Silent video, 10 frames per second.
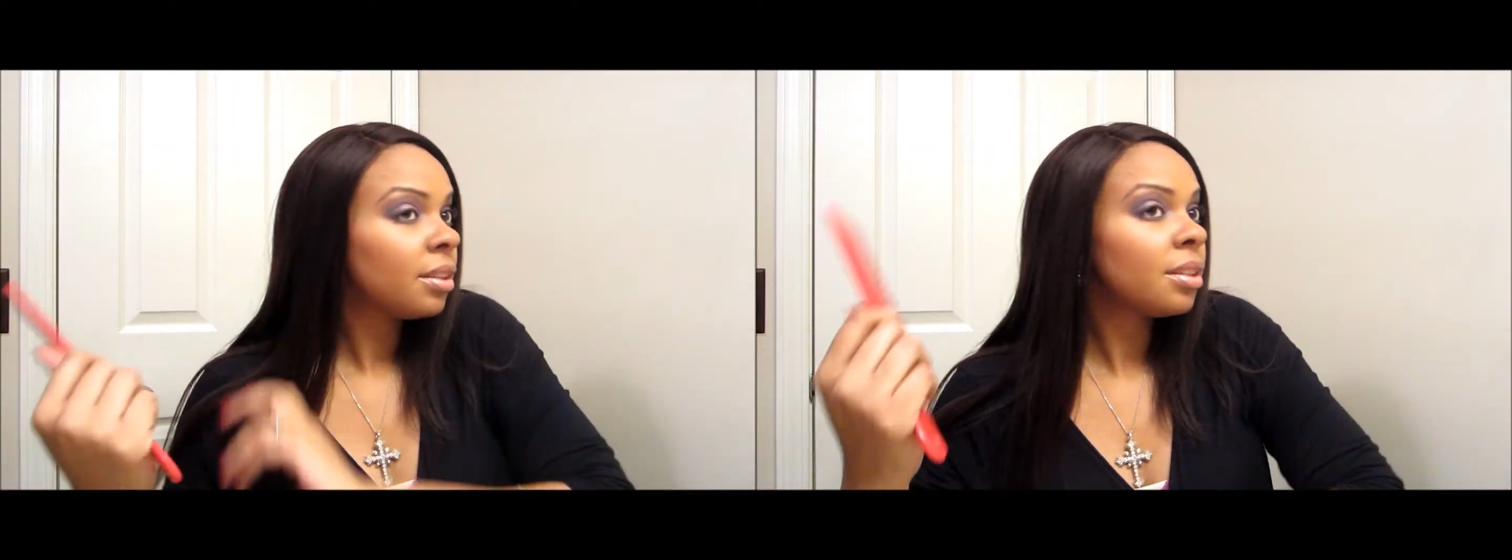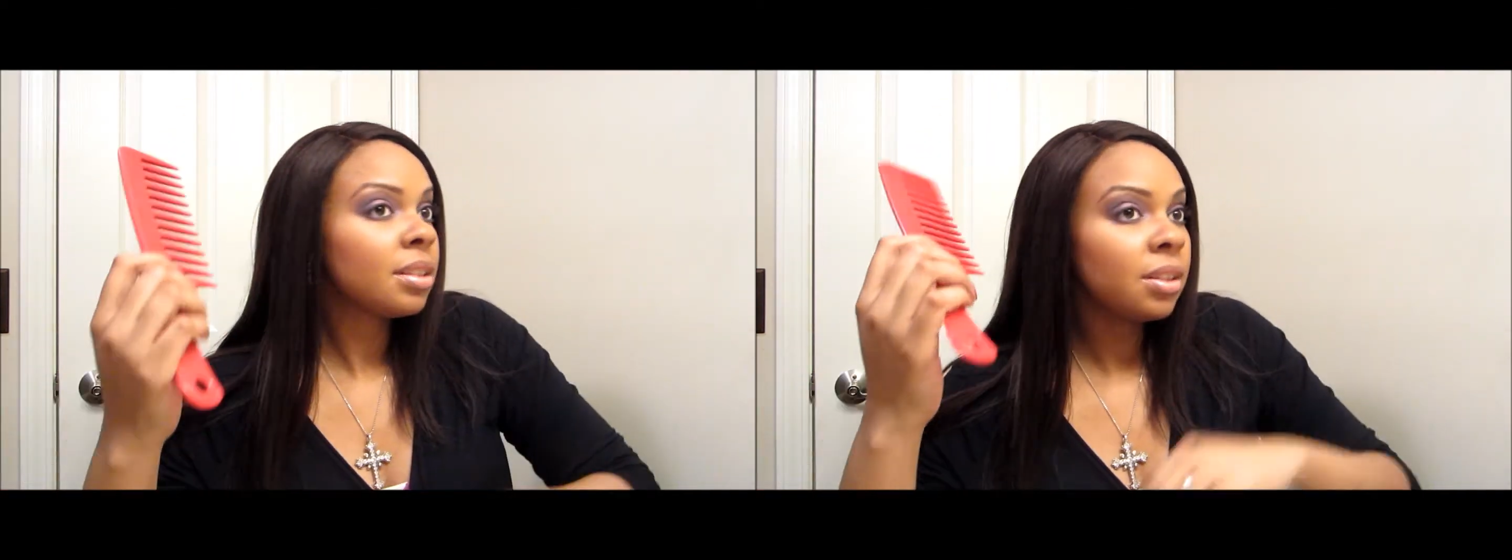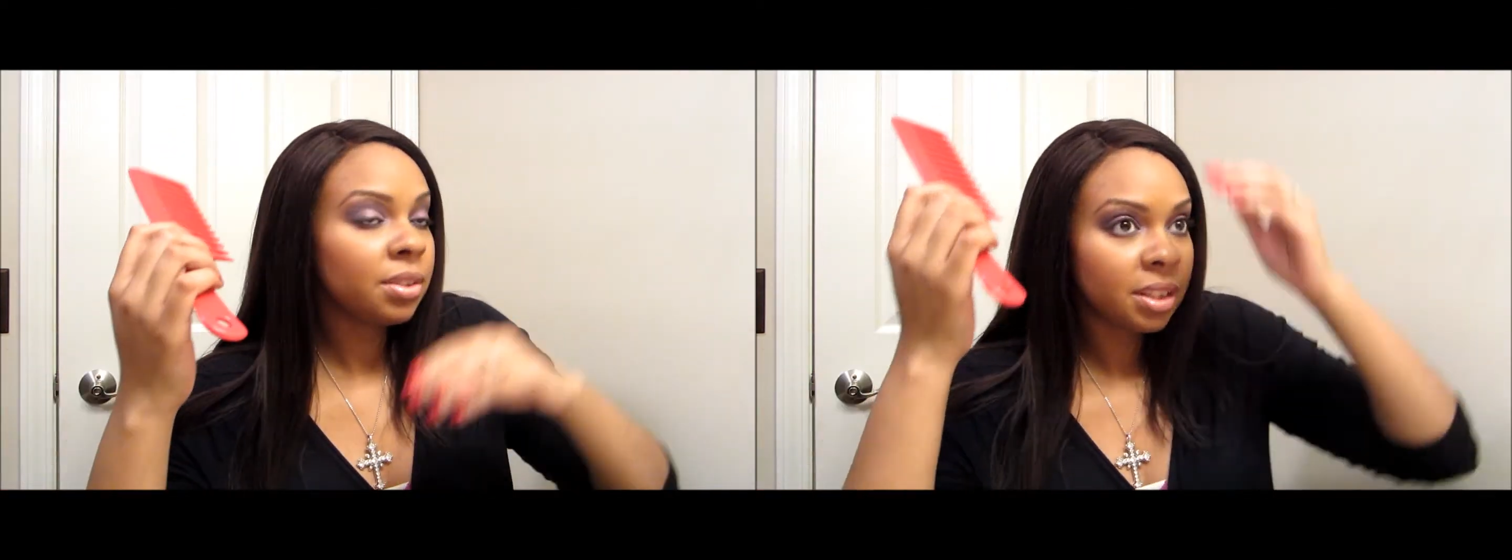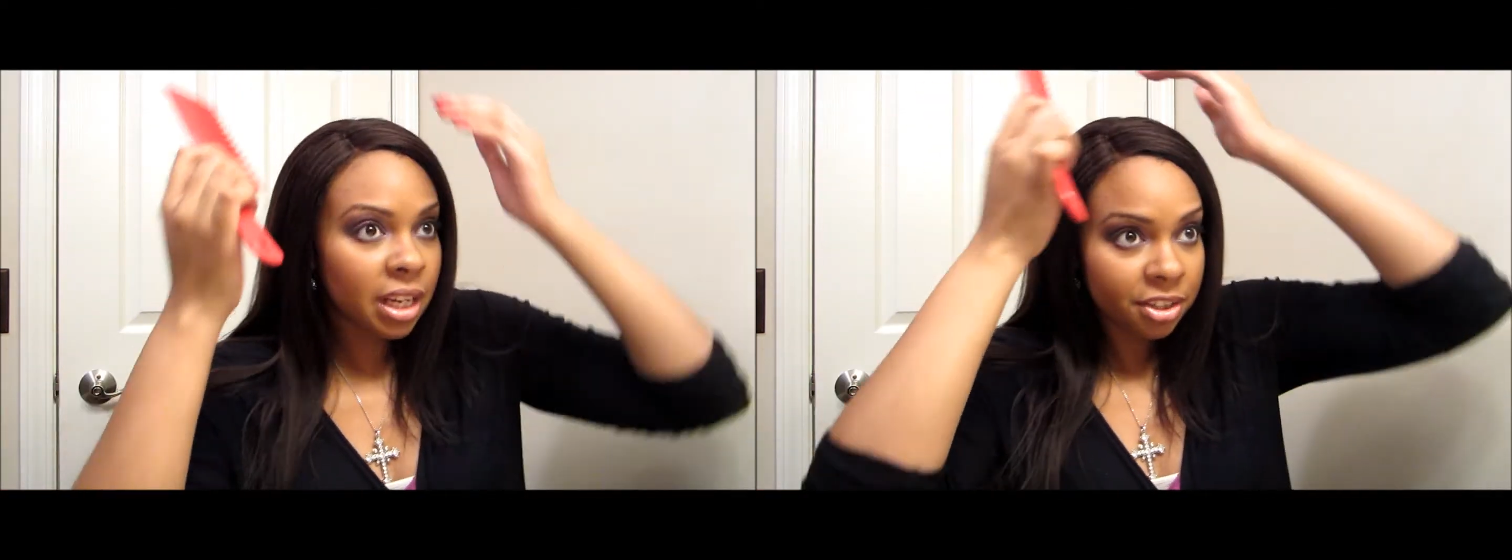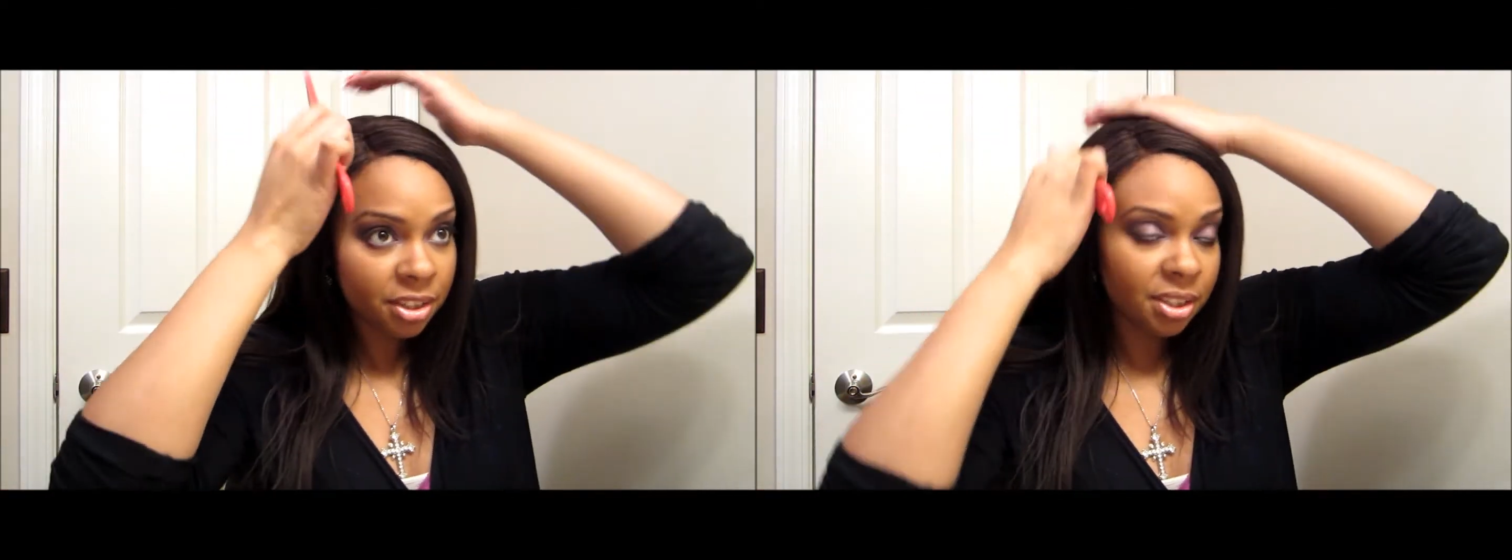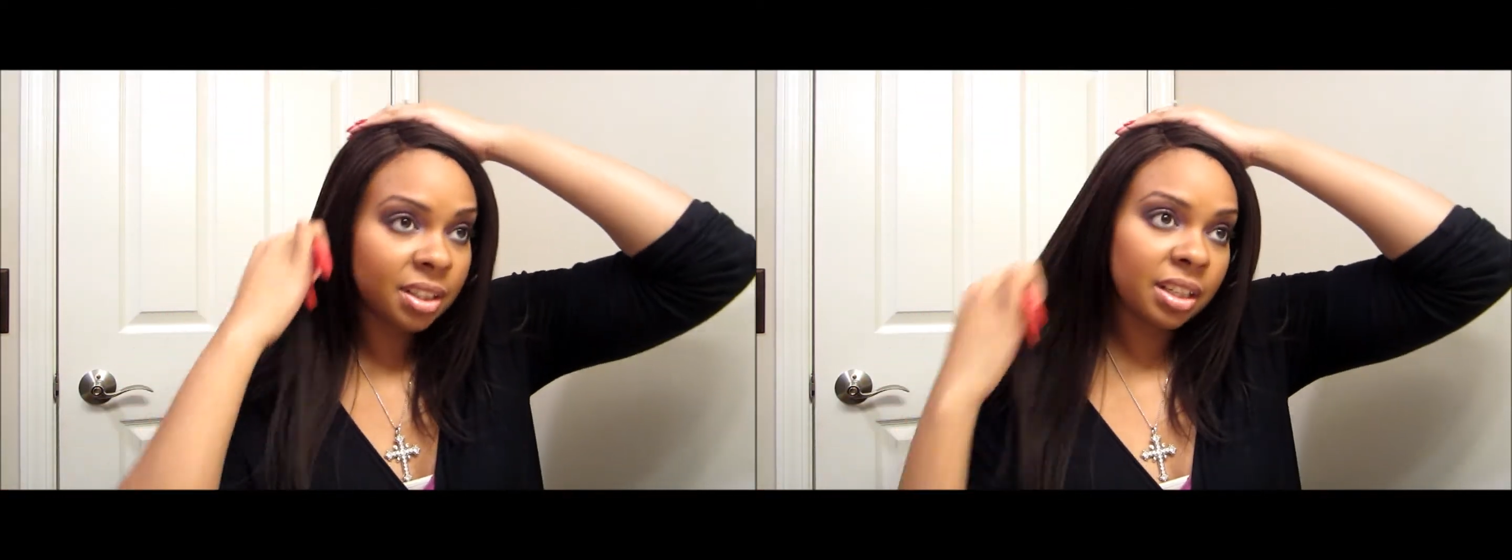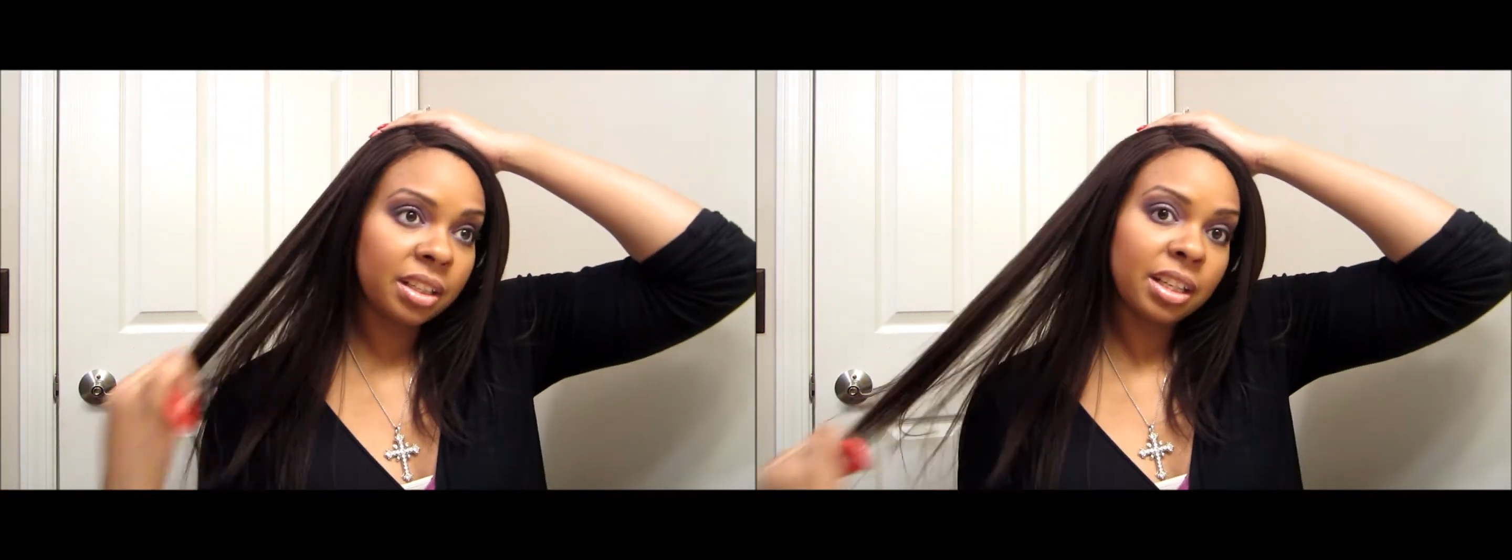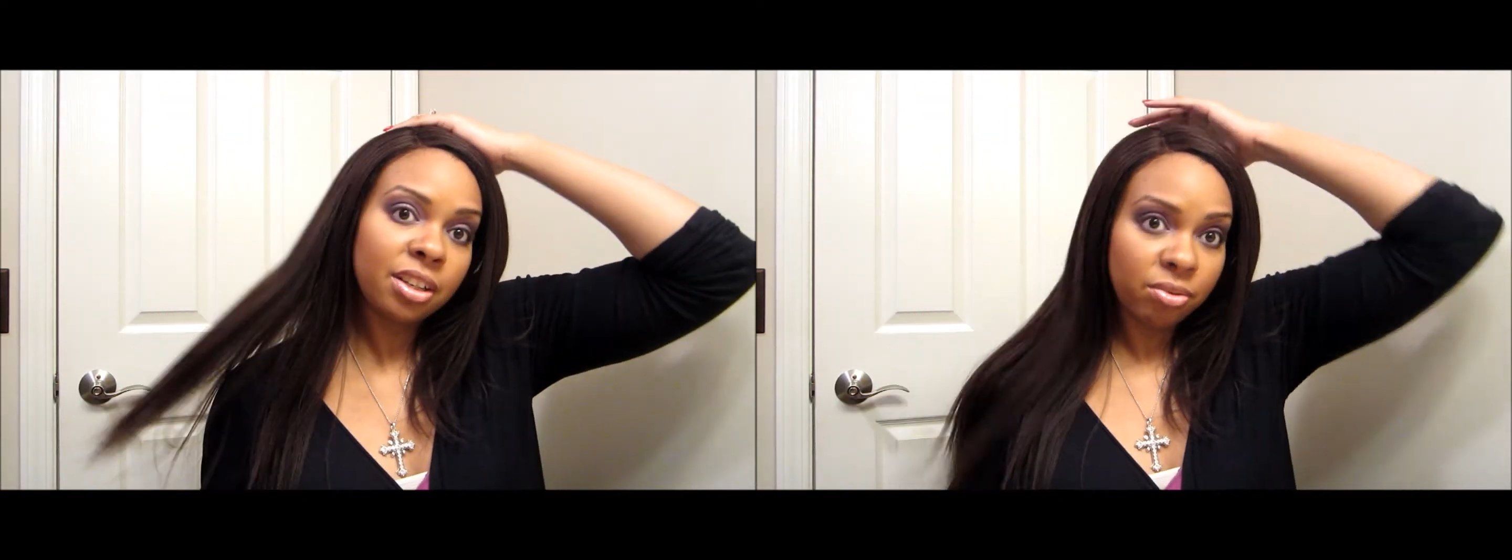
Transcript: so it's not just sitting like